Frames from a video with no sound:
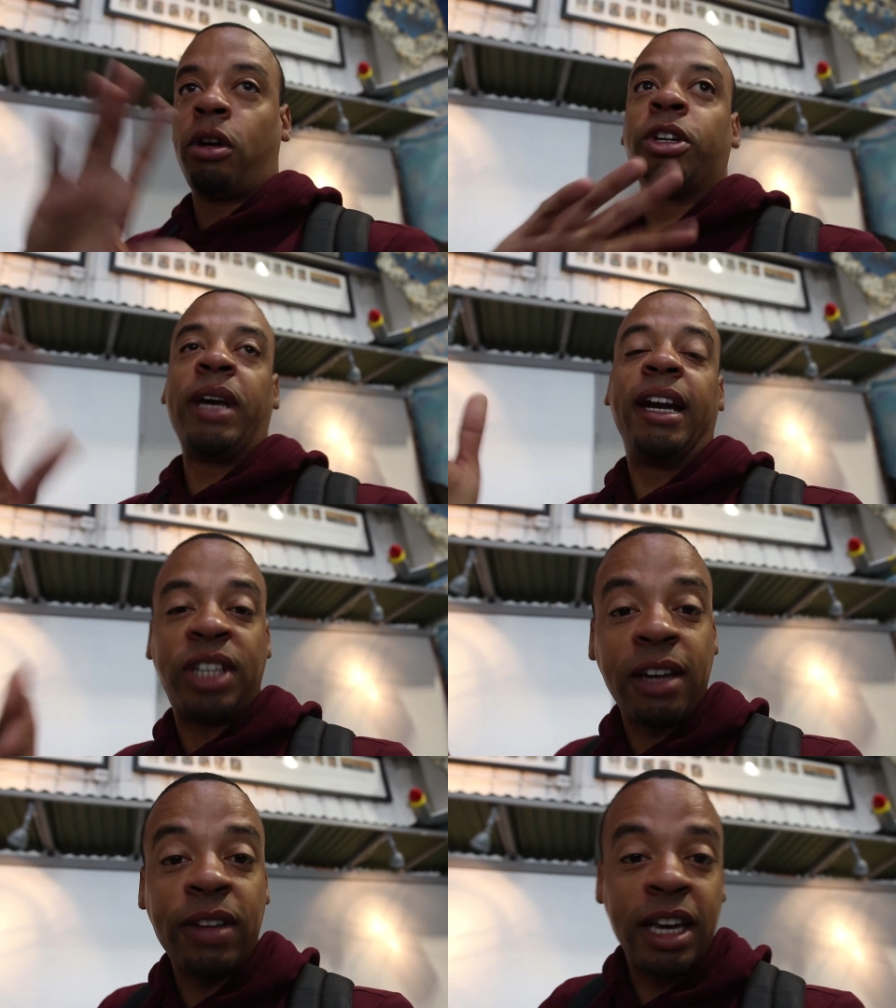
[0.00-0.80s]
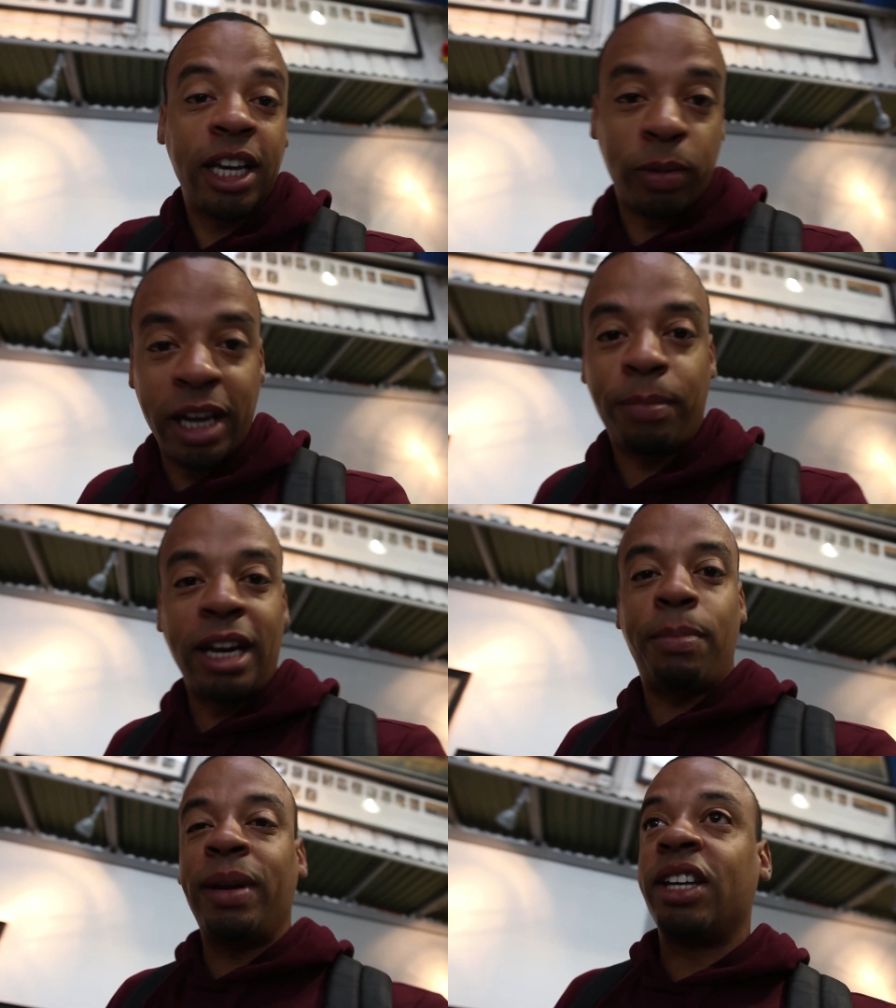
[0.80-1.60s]
of course, we had a TV because we had
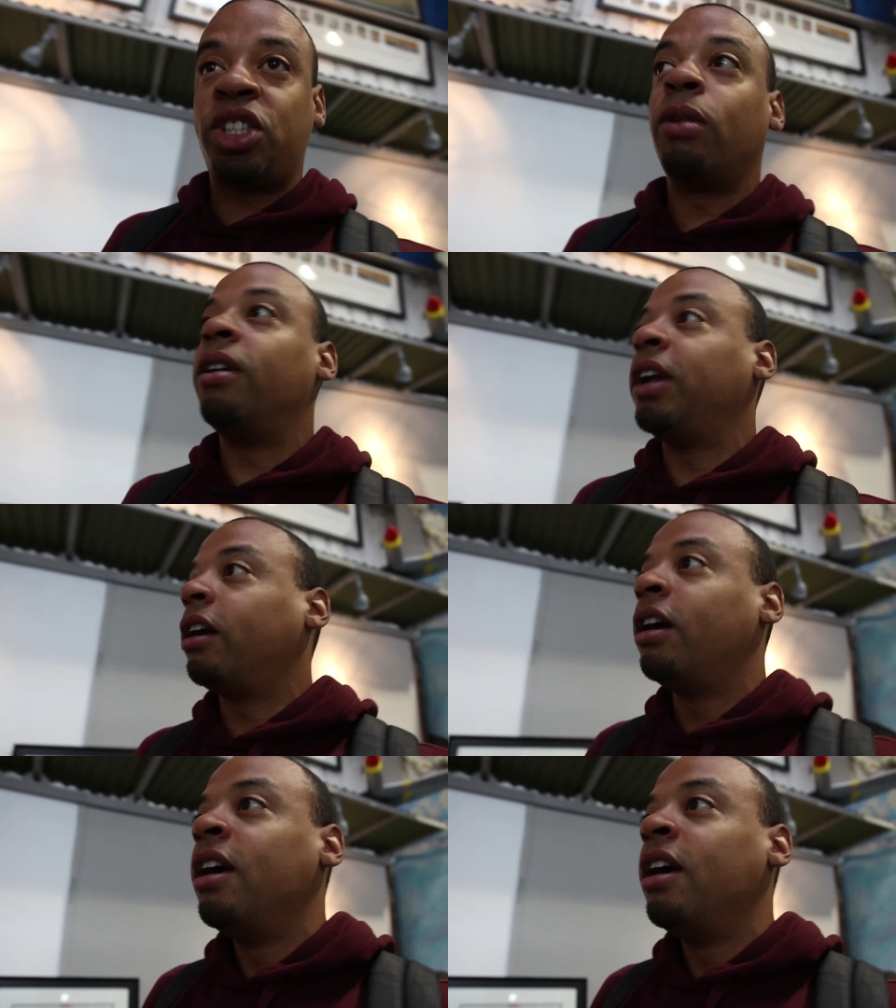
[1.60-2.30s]
played PS2 on there.